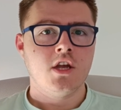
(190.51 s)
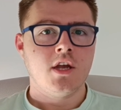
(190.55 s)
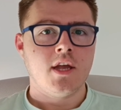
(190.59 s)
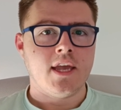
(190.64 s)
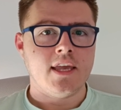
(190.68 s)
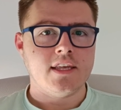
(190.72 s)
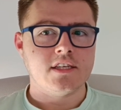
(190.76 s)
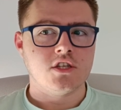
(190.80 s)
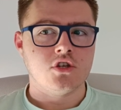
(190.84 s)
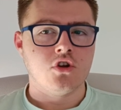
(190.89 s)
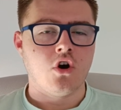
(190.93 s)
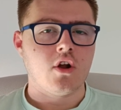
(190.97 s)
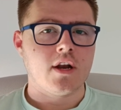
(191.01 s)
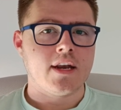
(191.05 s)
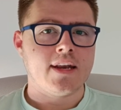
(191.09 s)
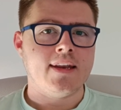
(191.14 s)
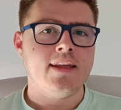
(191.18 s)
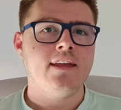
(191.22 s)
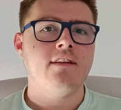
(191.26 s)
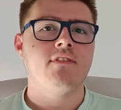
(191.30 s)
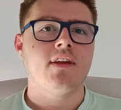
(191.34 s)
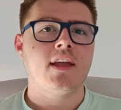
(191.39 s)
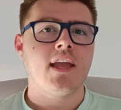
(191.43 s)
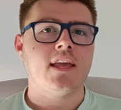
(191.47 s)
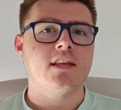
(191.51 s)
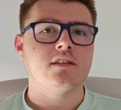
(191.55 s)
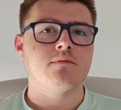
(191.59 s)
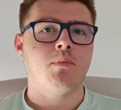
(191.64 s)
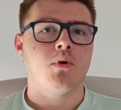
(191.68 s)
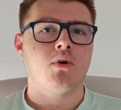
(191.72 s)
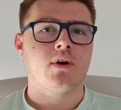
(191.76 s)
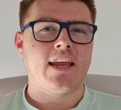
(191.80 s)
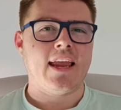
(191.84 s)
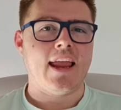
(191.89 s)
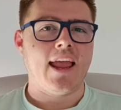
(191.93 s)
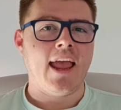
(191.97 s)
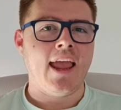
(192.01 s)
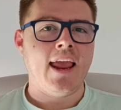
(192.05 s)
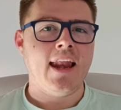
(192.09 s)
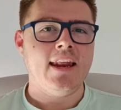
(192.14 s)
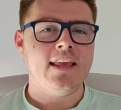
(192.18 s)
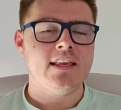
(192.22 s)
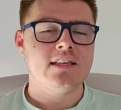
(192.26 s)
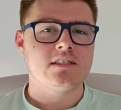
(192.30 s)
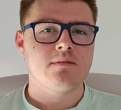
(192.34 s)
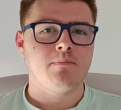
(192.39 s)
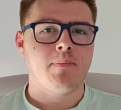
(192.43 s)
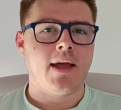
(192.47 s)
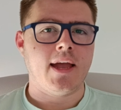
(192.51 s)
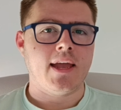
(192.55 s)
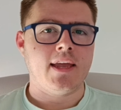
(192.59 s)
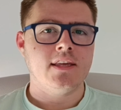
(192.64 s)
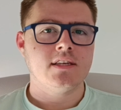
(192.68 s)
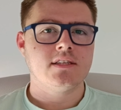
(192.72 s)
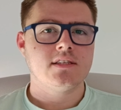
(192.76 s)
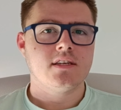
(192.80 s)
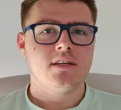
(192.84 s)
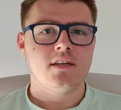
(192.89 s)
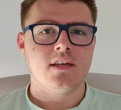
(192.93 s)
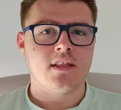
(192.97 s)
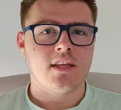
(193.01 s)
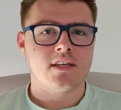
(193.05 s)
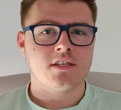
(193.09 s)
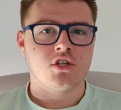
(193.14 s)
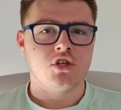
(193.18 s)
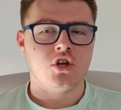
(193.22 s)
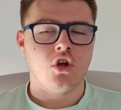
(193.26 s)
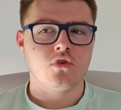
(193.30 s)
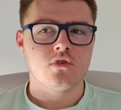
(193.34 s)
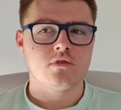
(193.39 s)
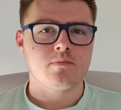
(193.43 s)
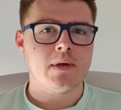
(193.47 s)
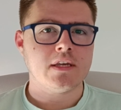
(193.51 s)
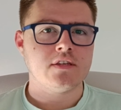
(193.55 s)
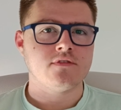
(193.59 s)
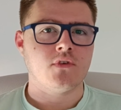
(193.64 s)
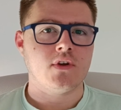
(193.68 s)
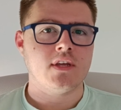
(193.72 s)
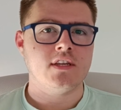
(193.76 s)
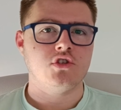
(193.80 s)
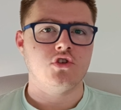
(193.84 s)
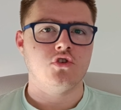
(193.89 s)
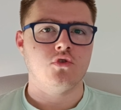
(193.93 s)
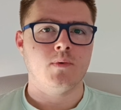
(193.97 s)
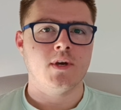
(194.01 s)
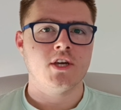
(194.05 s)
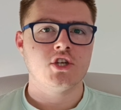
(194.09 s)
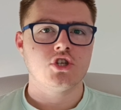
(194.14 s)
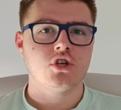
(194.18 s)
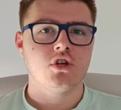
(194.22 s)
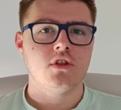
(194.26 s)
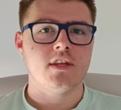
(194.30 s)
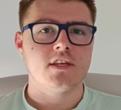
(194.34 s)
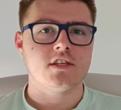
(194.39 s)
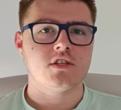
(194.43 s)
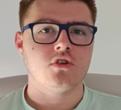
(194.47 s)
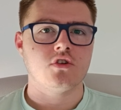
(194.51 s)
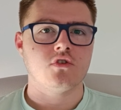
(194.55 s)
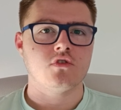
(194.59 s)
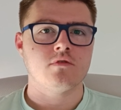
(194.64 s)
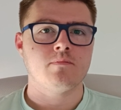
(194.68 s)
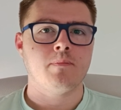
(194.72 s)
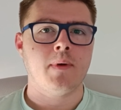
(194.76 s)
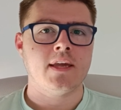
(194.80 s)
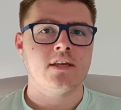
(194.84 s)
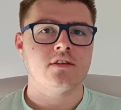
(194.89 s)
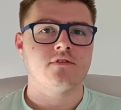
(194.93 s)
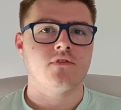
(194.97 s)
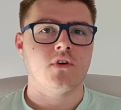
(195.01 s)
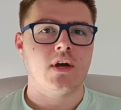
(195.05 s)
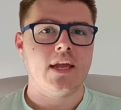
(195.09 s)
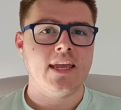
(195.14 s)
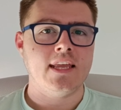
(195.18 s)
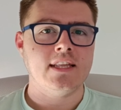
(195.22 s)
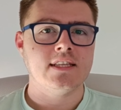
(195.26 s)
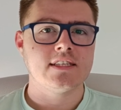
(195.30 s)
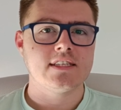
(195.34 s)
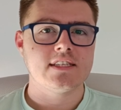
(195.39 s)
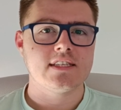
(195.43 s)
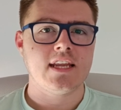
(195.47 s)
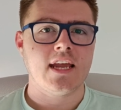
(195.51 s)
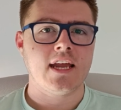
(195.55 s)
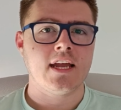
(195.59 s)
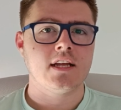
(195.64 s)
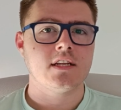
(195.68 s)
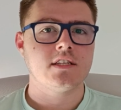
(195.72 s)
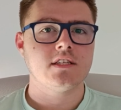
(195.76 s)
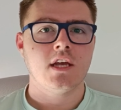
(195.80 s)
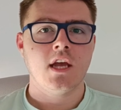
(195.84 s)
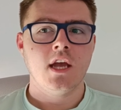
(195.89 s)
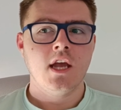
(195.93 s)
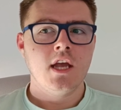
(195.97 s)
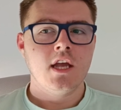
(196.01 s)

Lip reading: He's not leaving his body any space. There's no space for intuition. There's no space for instinct.